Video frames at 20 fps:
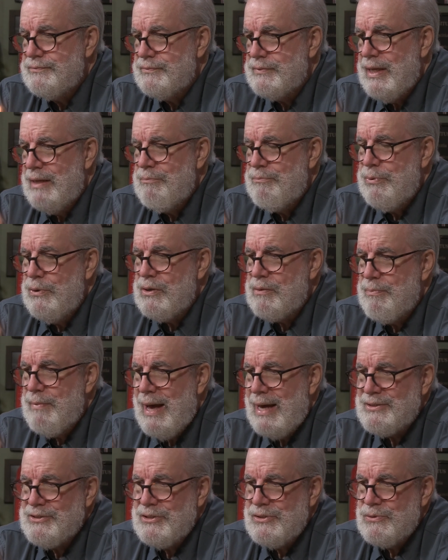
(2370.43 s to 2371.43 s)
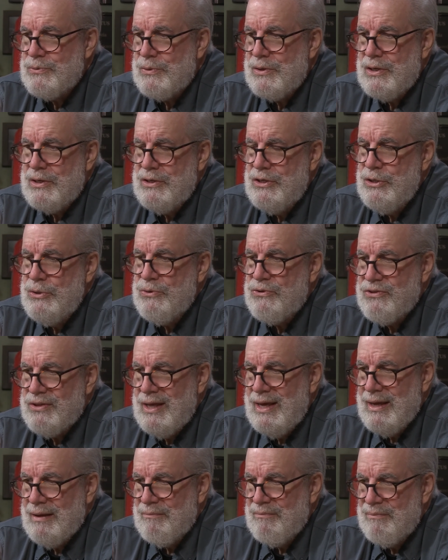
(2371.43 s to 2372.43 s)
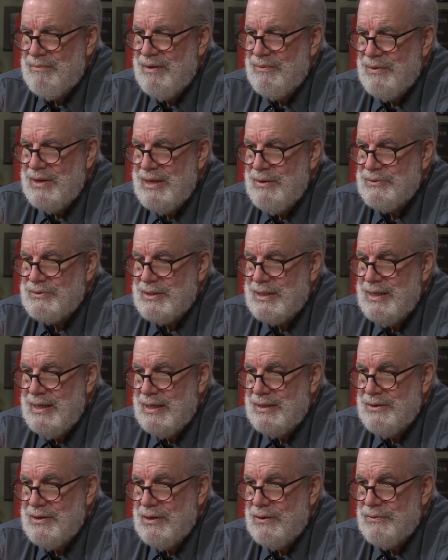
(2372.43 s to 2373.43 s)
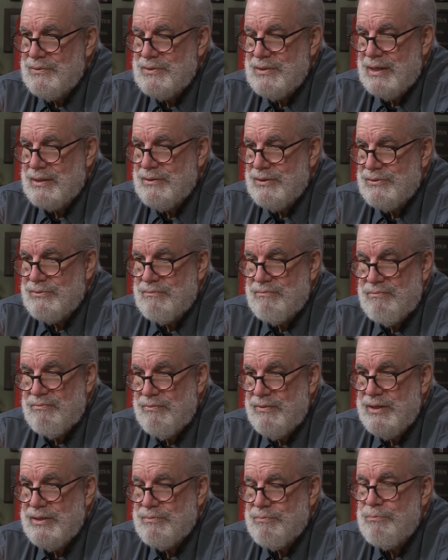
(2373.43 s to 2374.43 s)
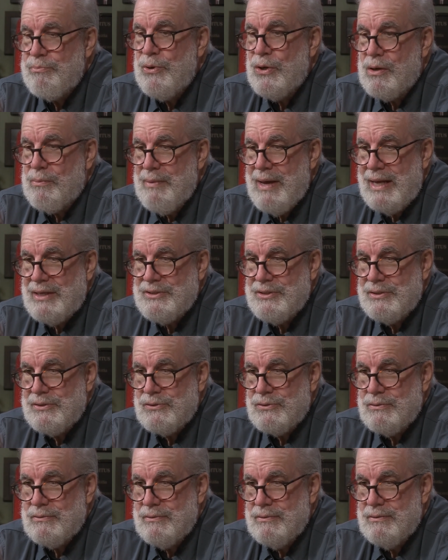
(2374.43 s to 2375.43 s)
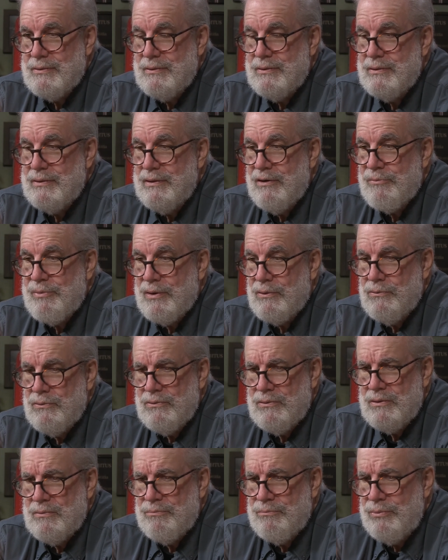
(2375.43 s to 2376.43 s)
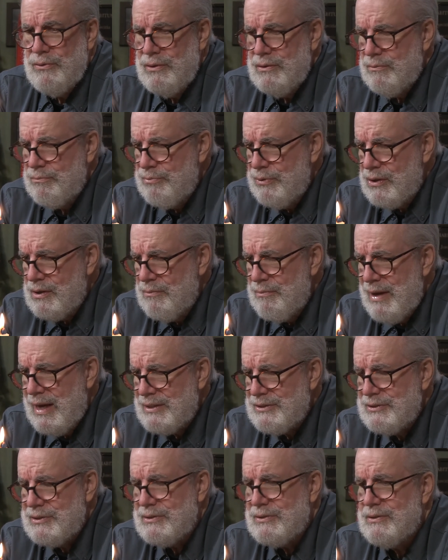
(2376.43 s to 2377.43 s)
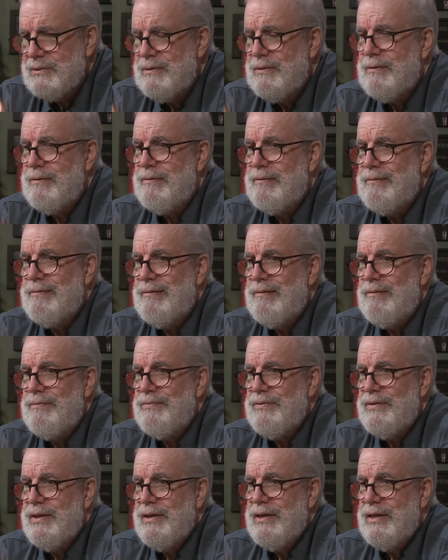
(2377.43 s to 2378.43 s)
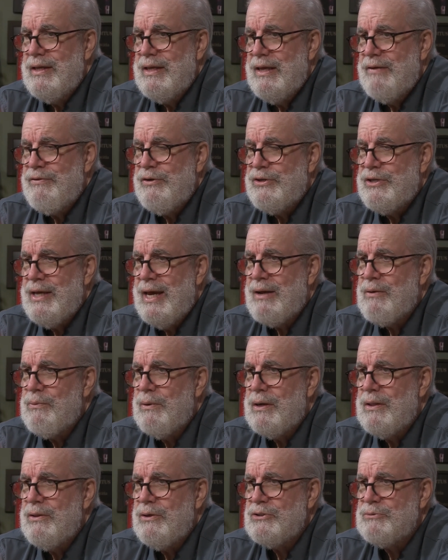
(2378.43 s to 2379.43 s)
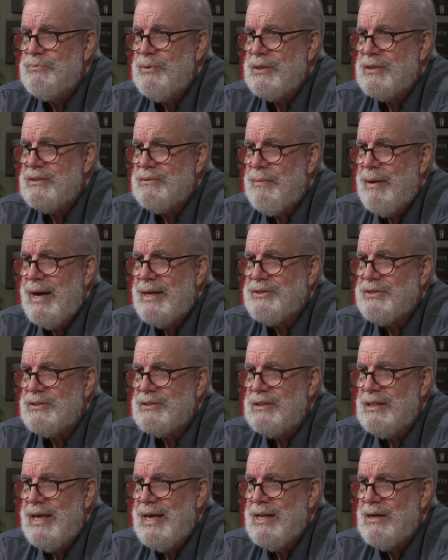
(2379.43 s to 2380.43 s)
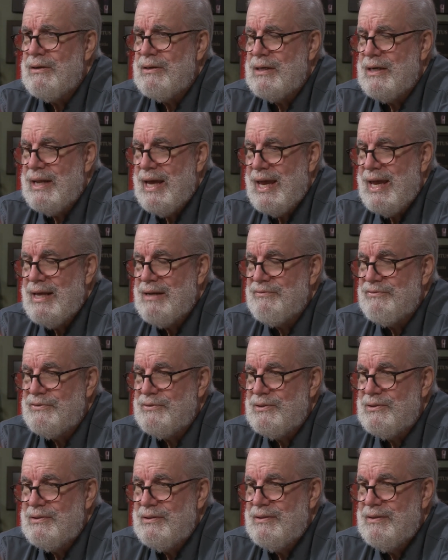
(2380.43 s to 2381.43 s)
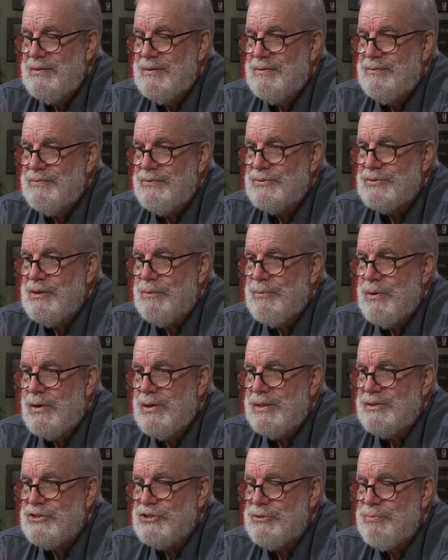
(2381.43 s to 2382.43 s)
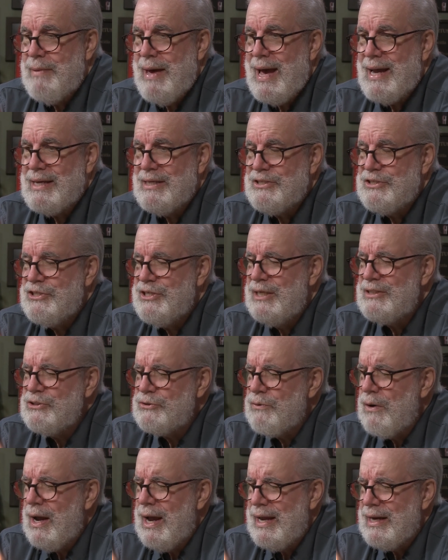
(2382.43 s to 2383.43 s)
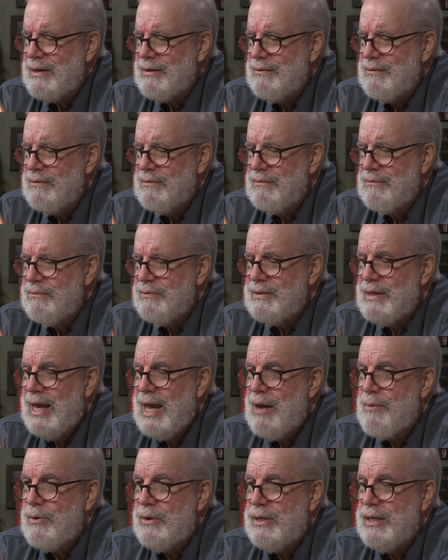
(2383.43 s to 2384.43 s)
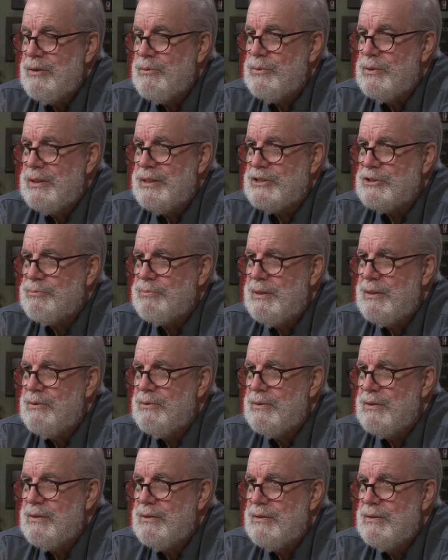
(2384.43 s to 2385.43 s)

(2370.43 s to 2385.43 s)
and book matches were a new thing when he was a kid, you know, it's like these book matches. Everybody, well, book of matches. If you take one of those books of matches, lay it on an anvil, something hard, and smack it just right with a hammer, it will explode.